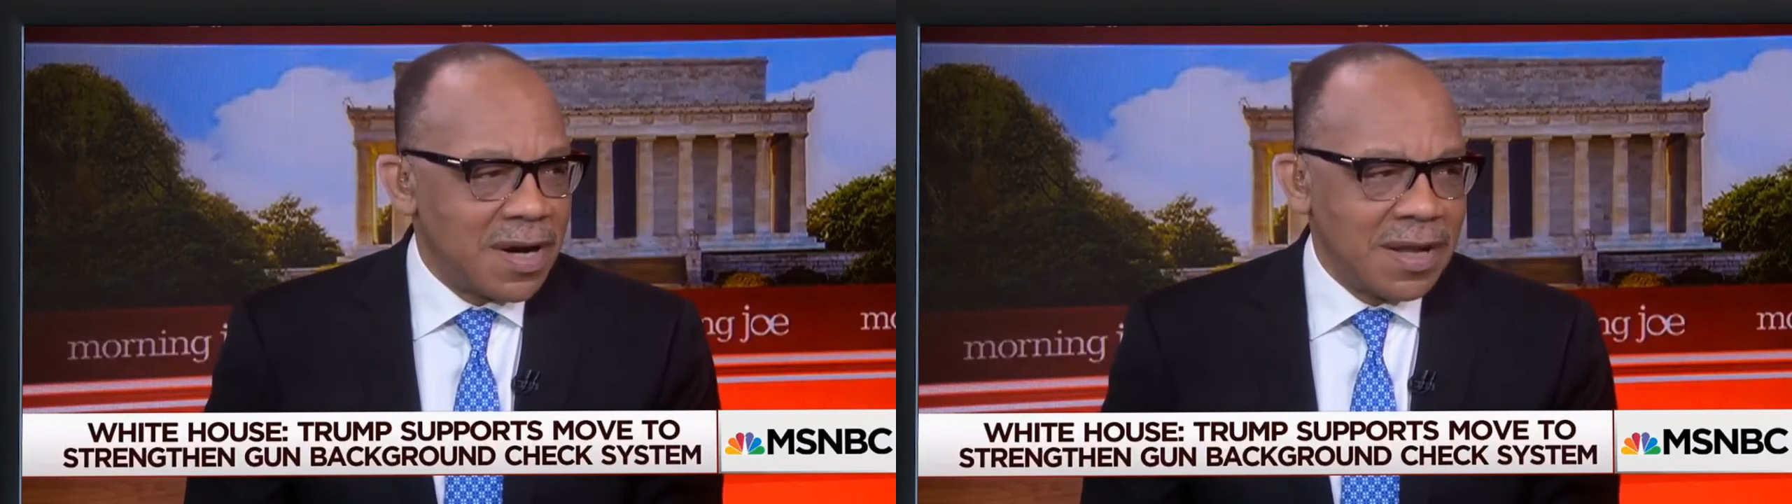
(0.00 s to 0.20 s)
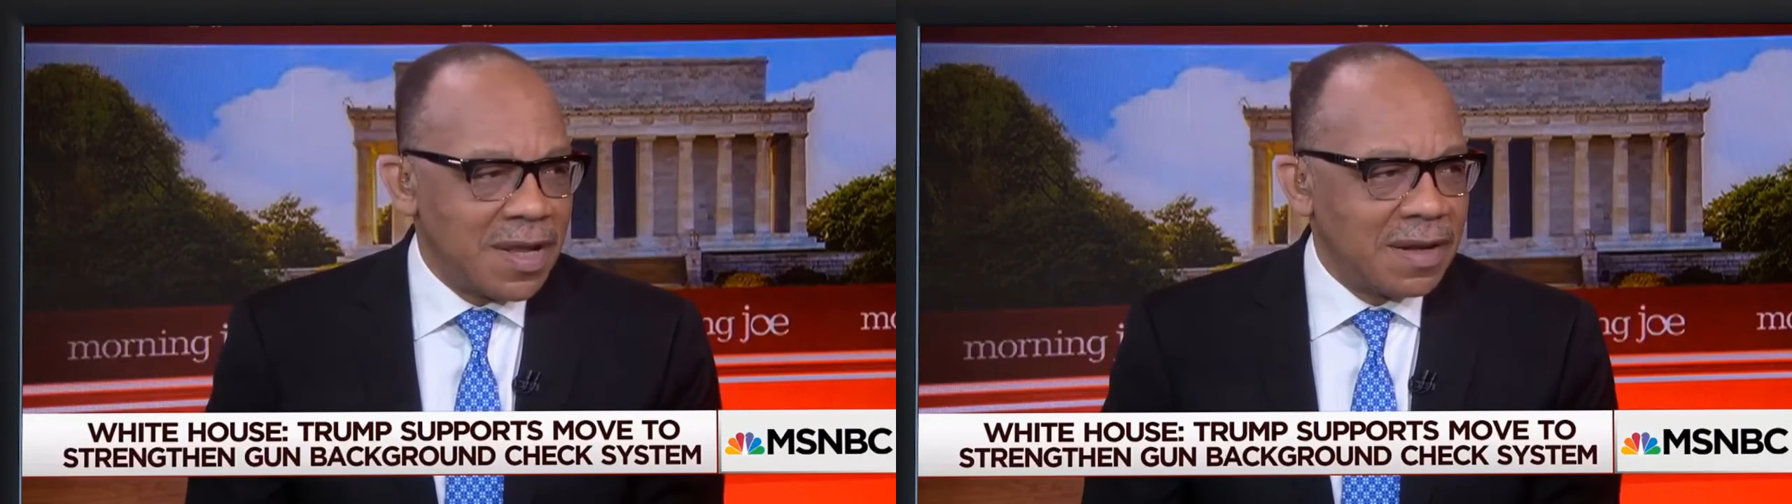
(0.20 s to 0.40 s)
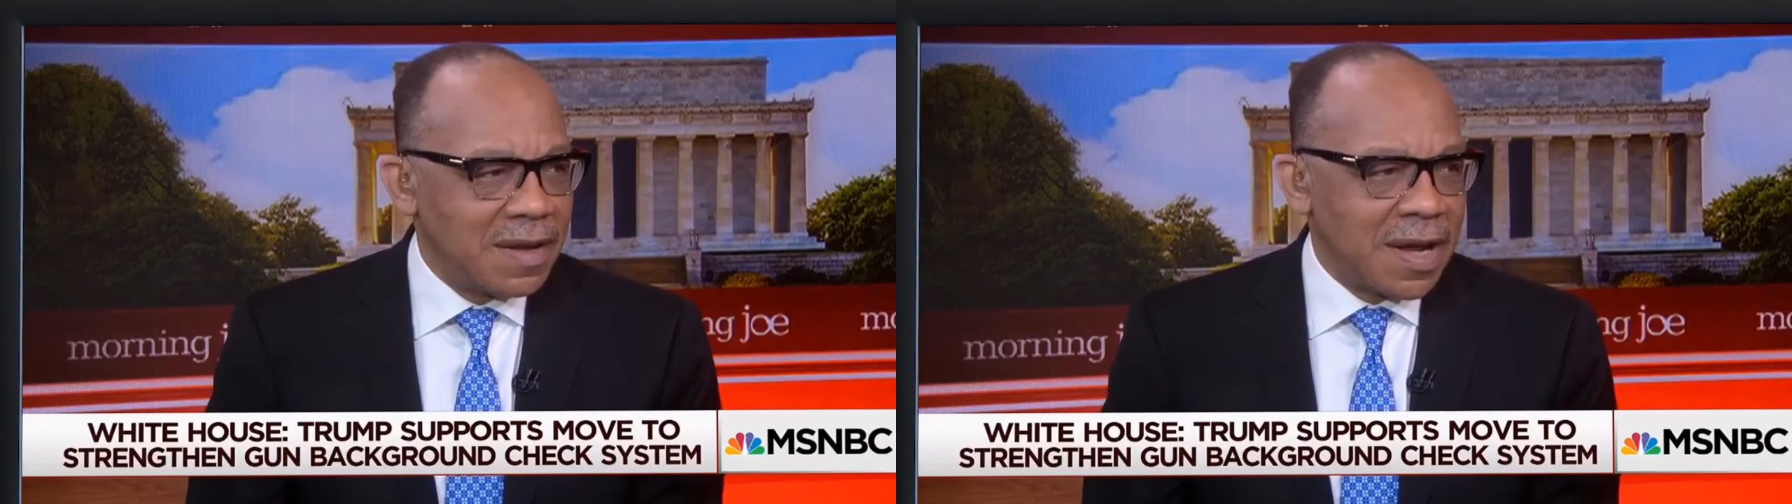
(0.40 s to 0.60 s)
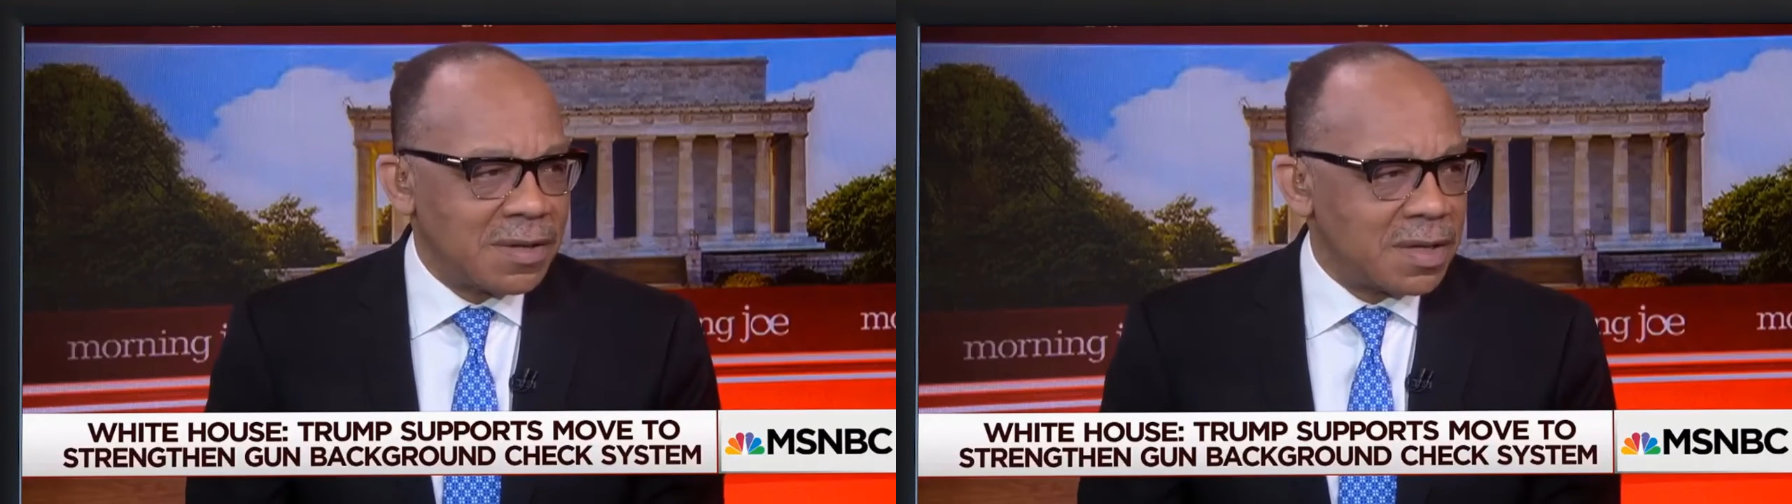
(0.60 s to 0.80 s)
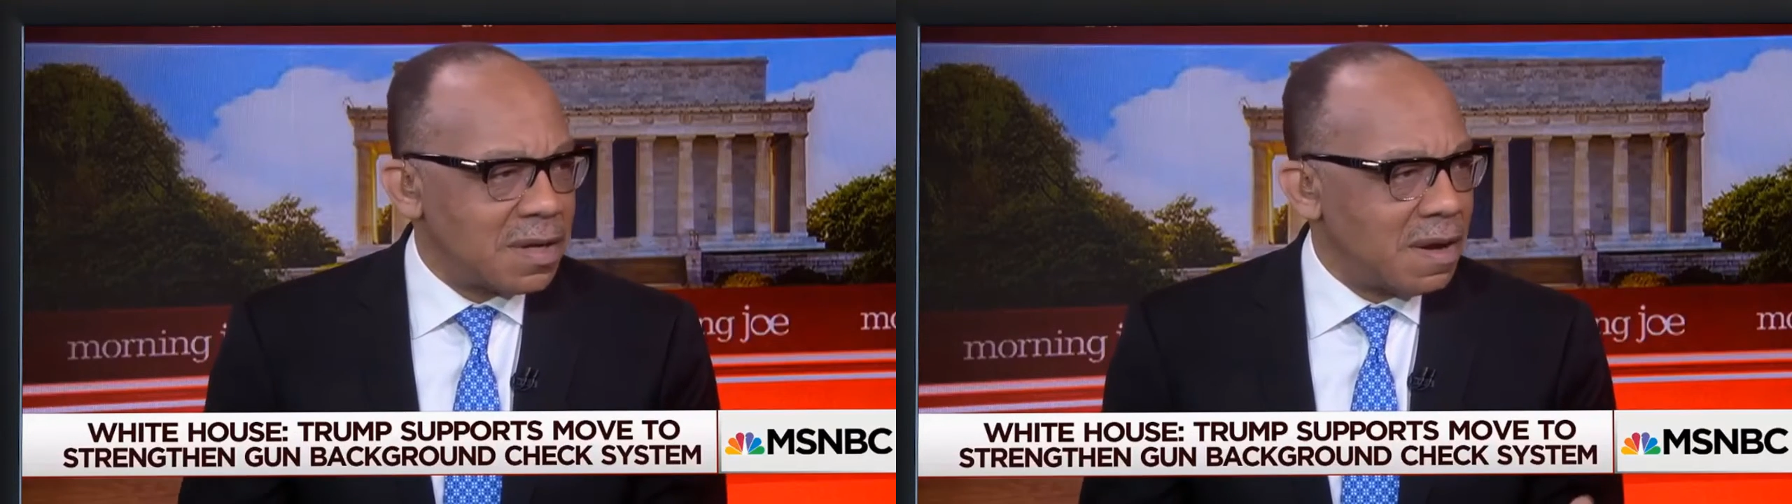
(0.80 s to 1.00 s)
And I think
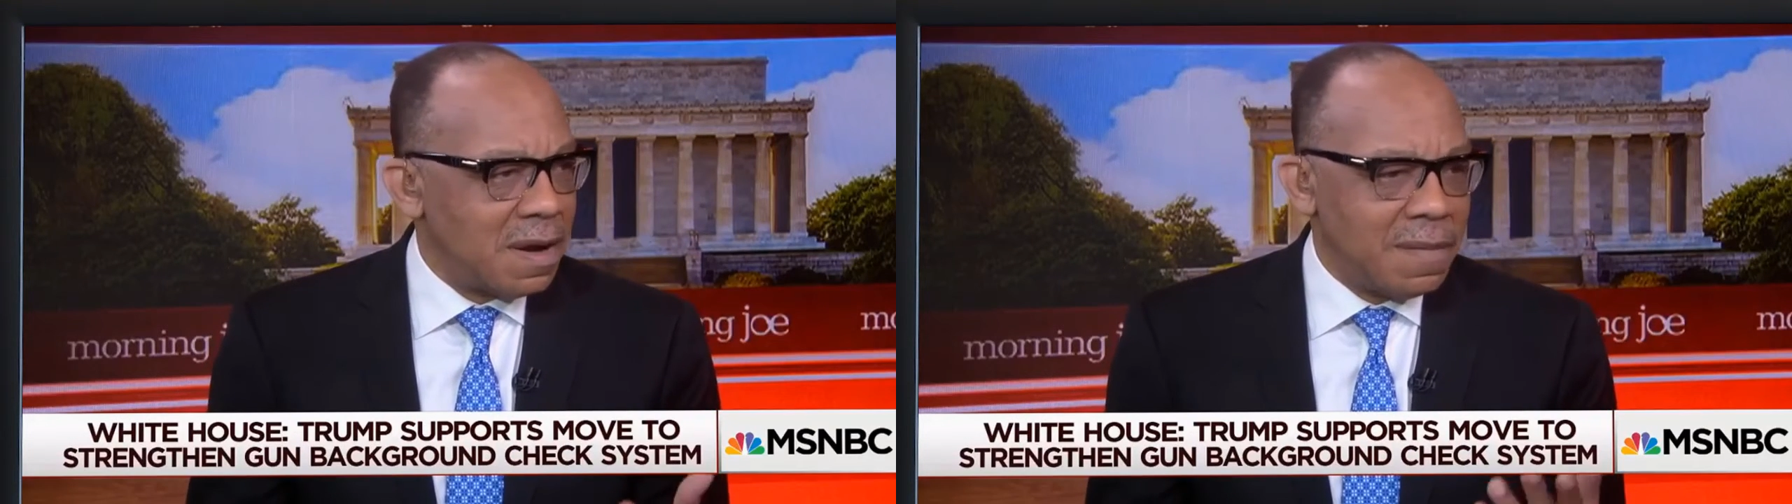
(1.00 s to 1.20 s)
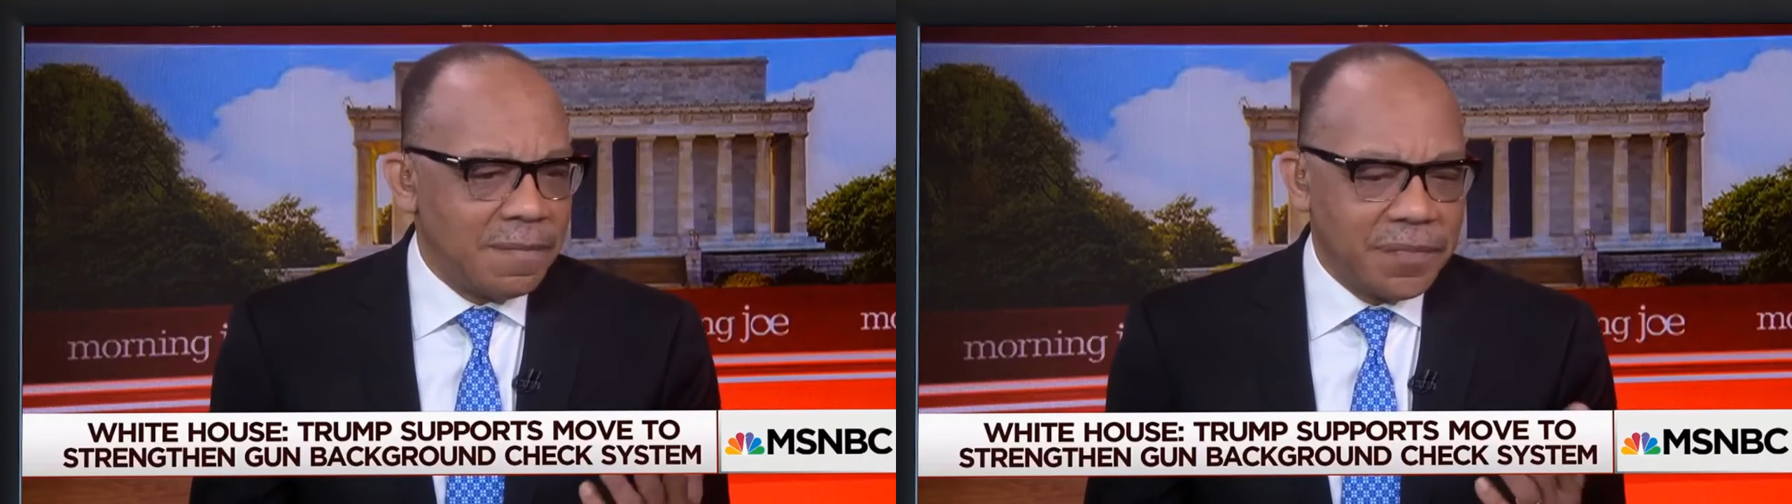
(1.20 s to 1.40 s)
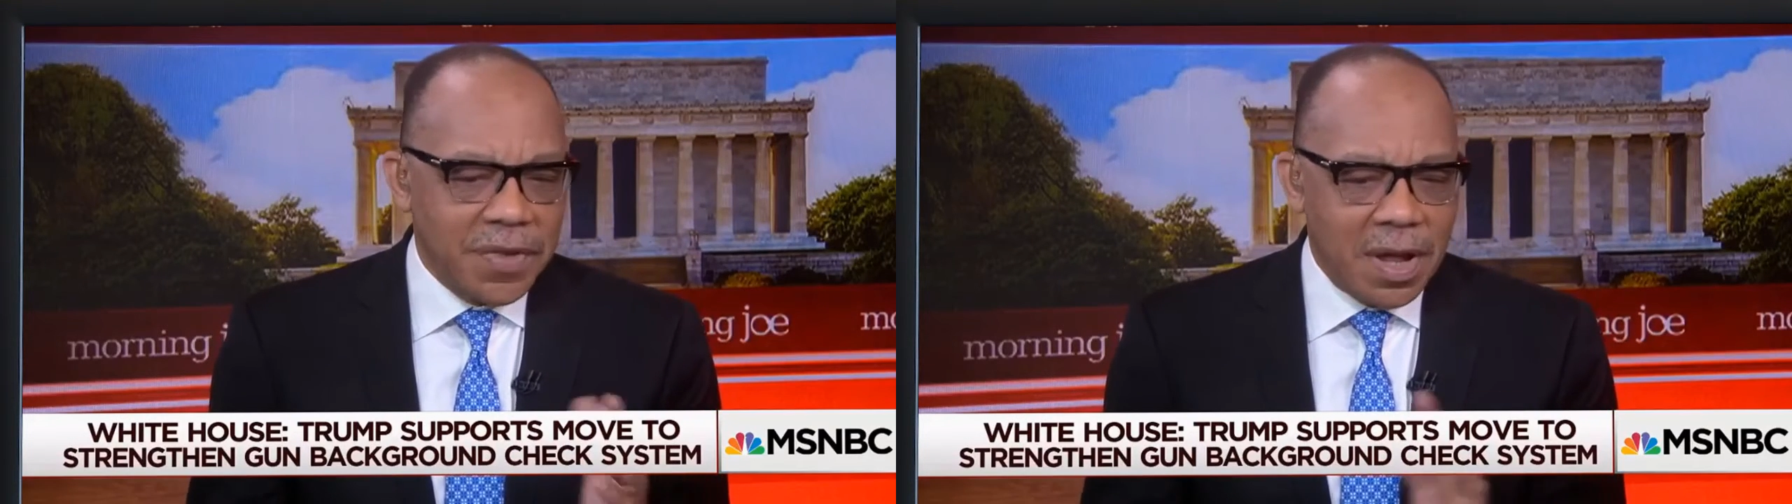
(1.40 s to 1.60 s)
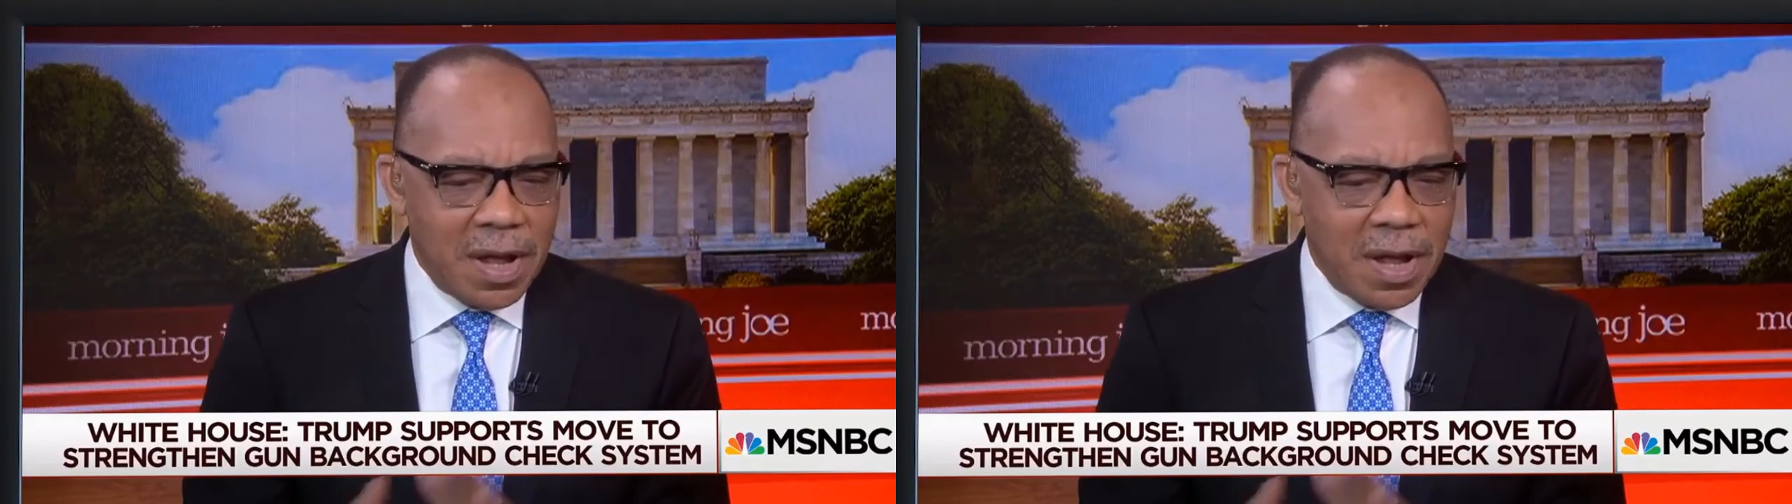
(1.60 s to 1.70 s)
that's um,